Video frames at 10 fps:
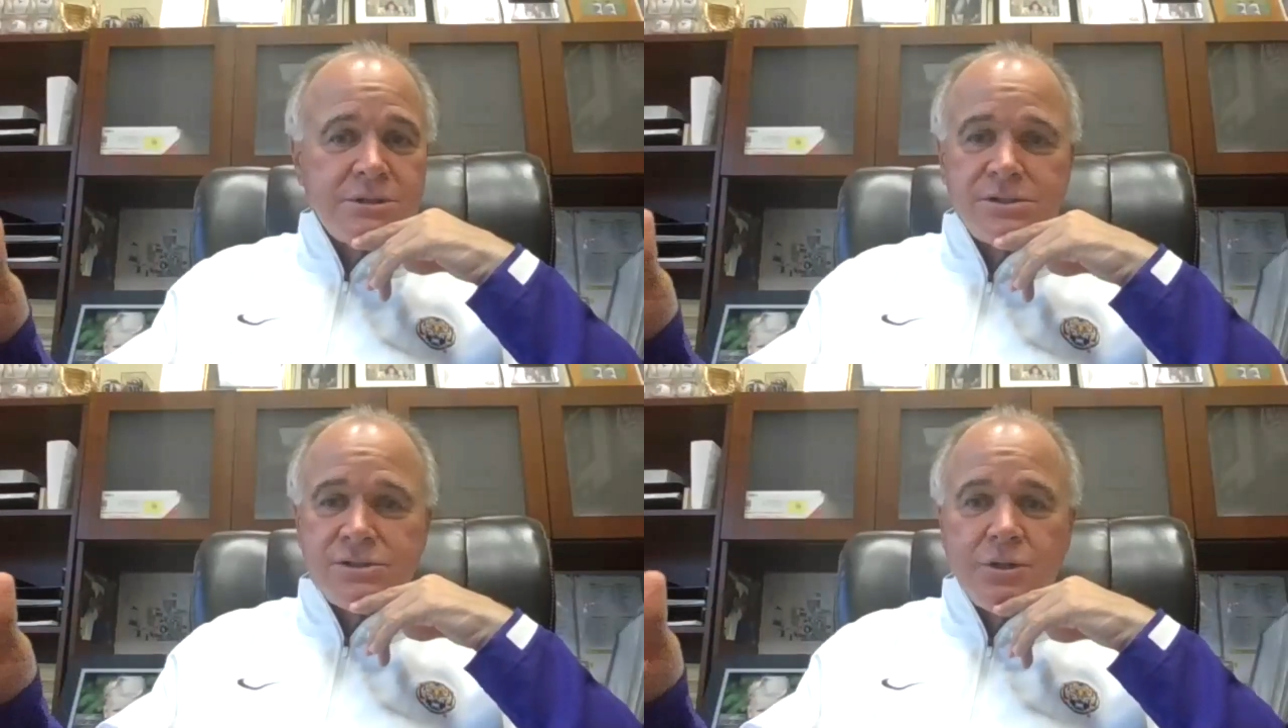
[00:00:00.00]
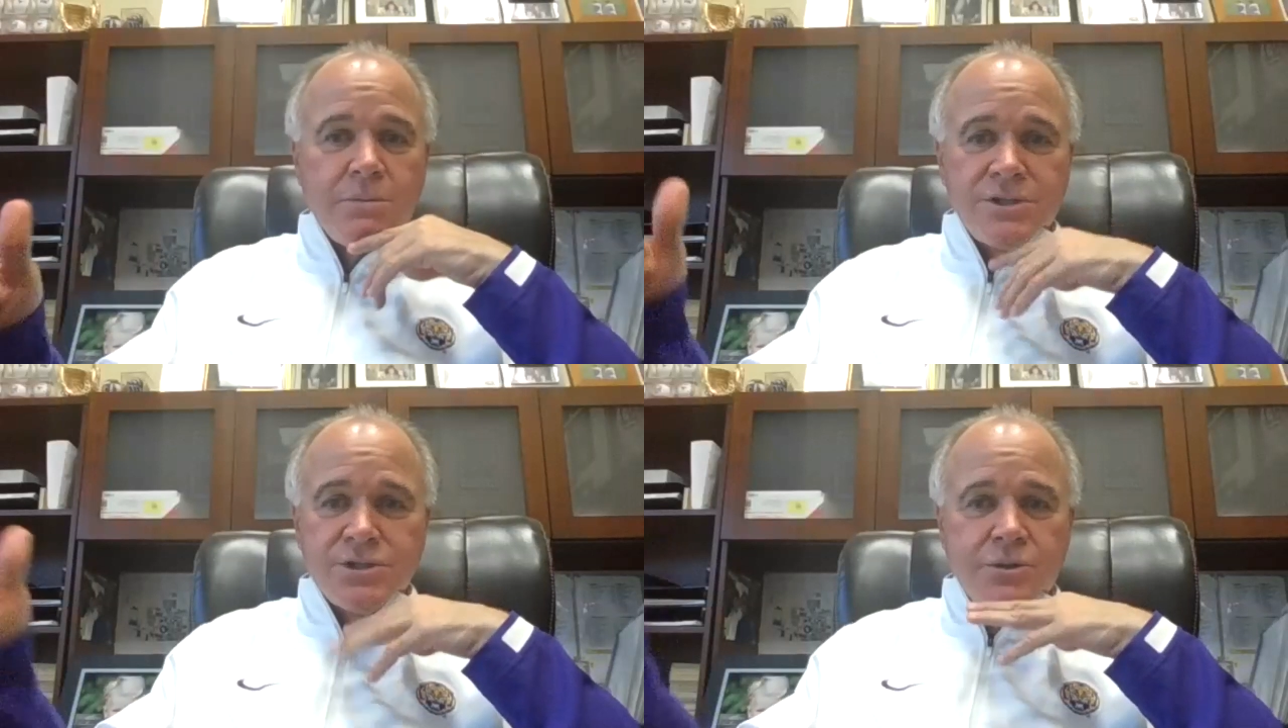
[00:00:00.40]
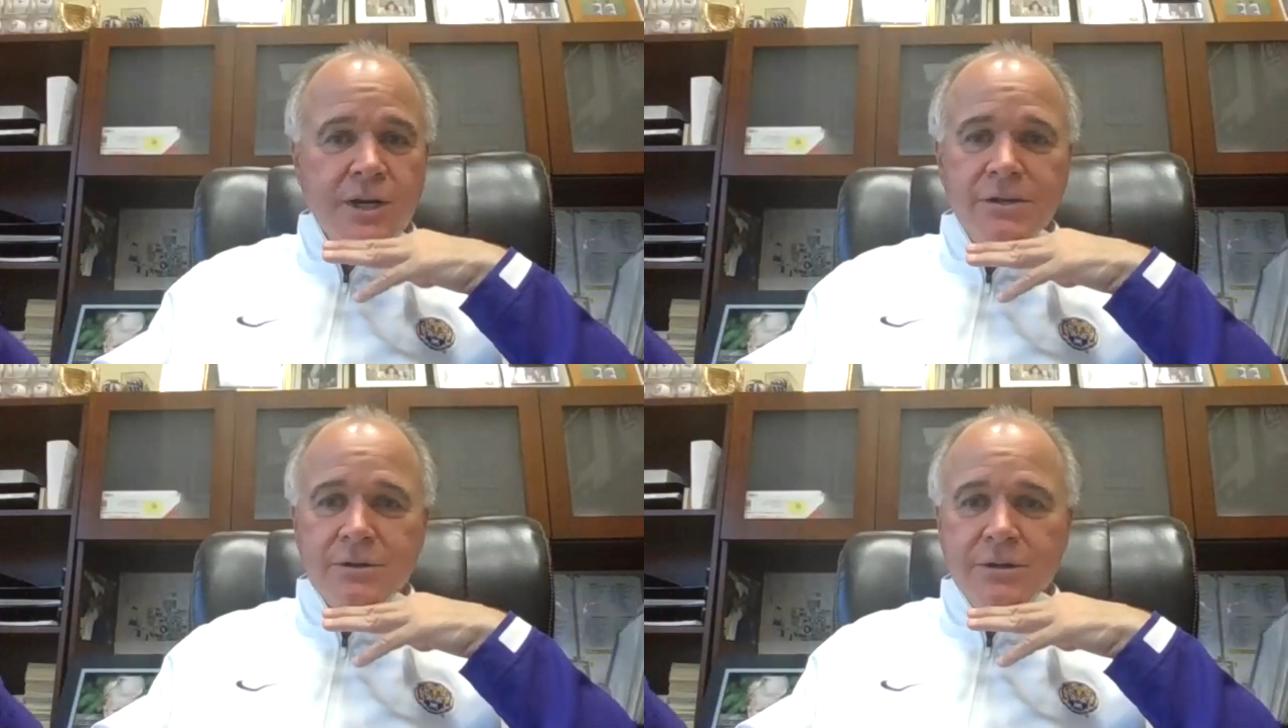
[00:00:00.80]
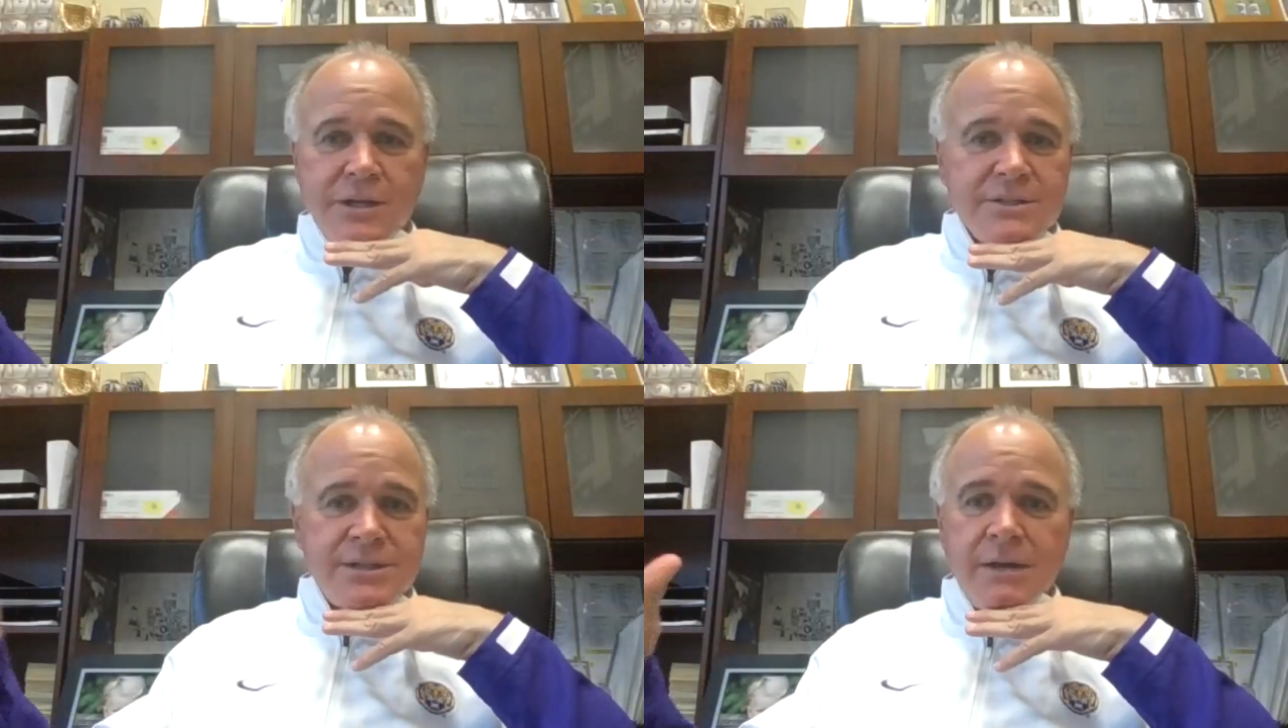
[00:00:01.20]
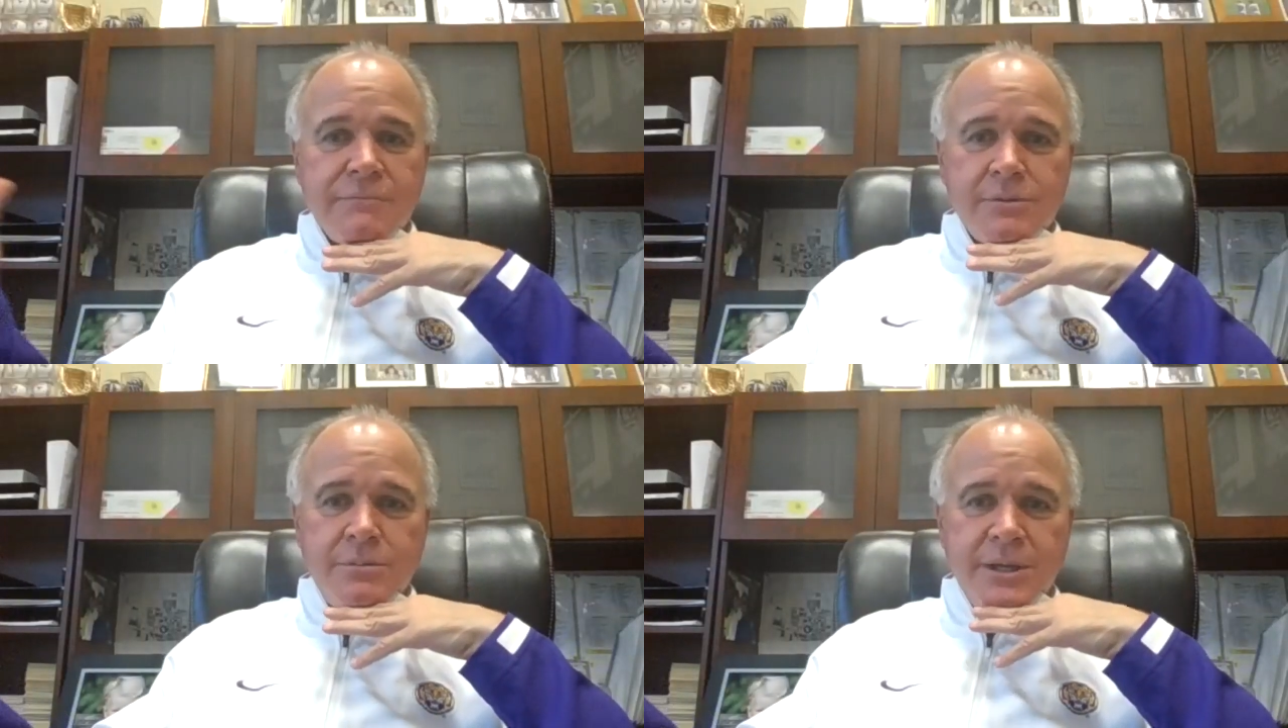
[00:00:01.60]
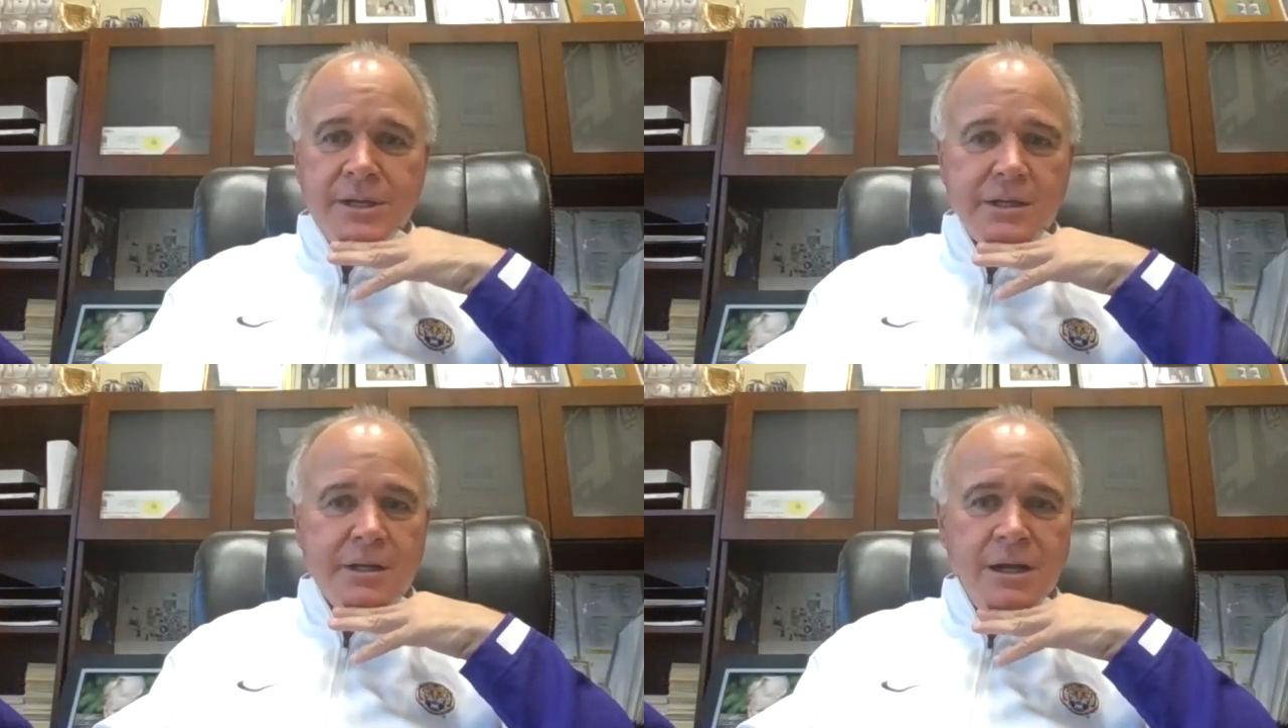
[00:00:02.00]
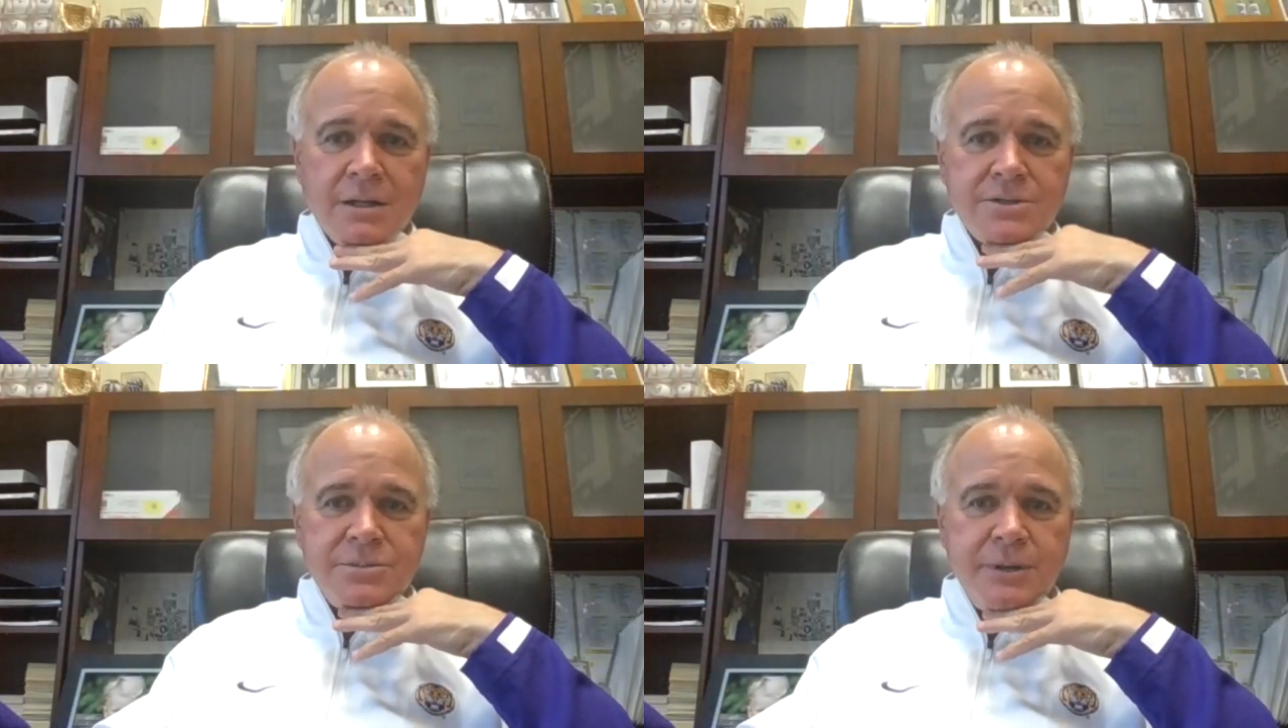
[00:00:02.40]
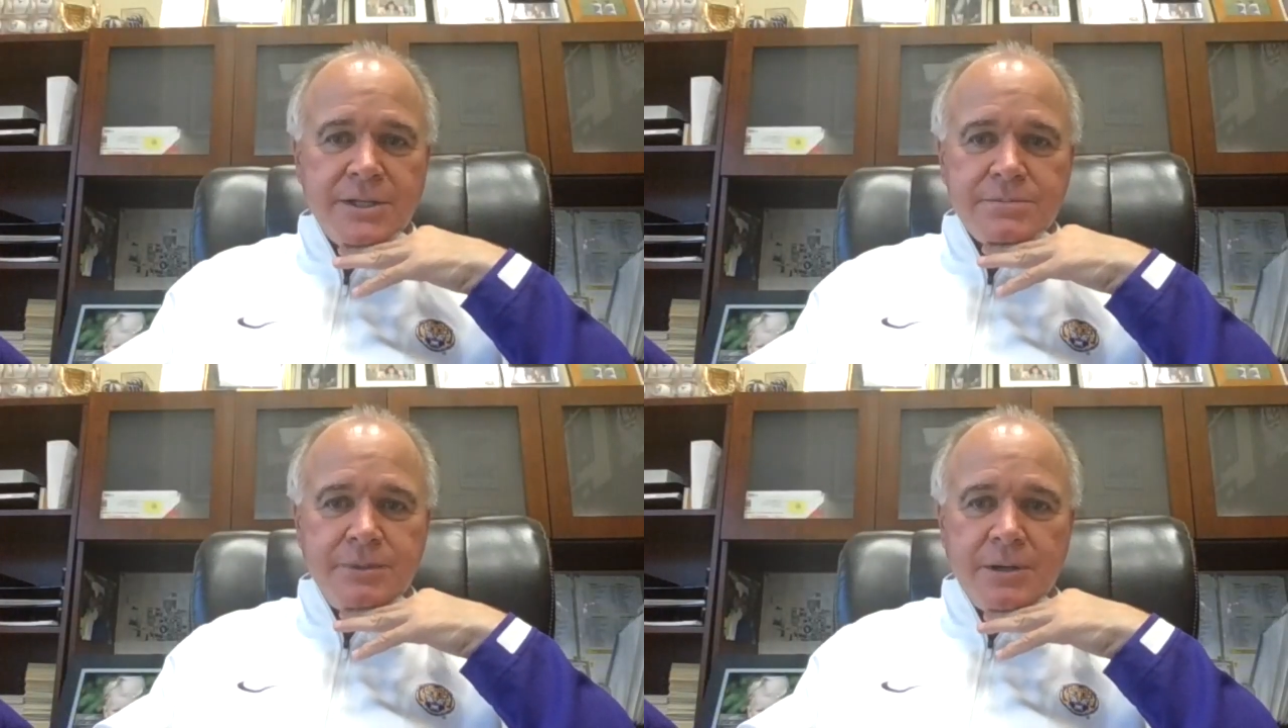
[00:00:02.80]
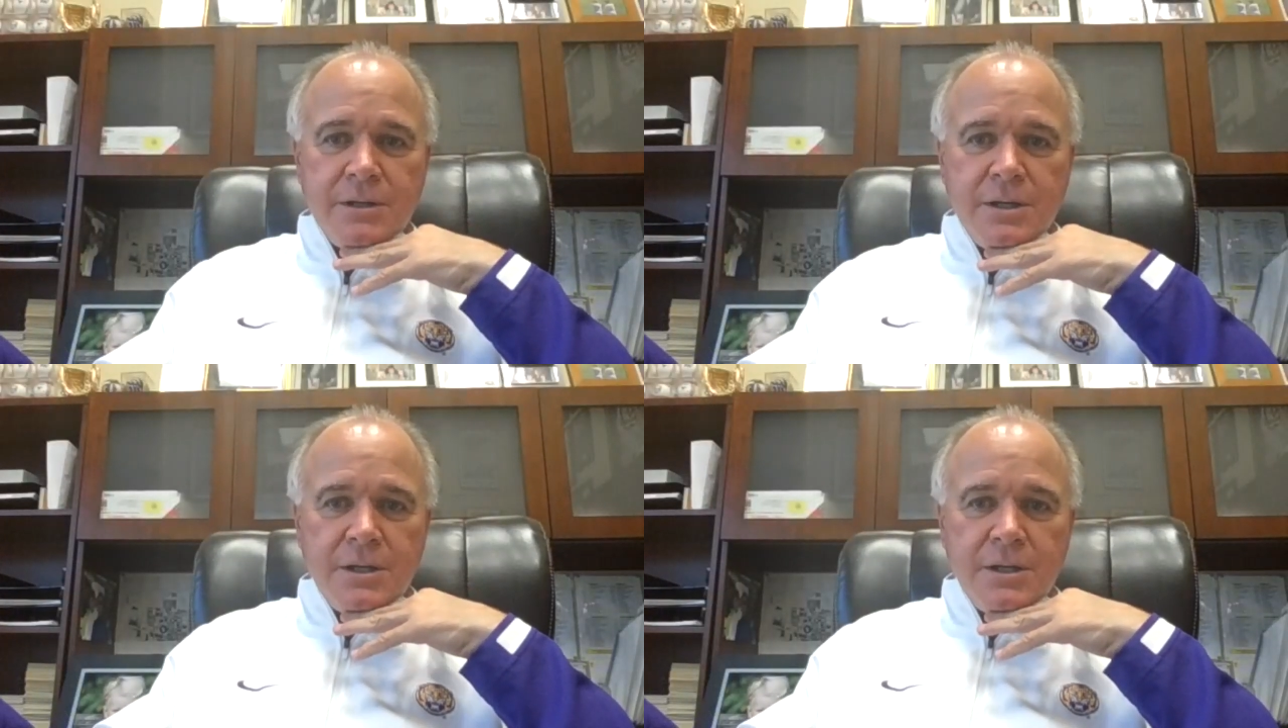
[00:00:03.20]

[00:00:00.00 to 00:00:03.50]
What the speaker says: is so much greater than it's ever been in college baseball.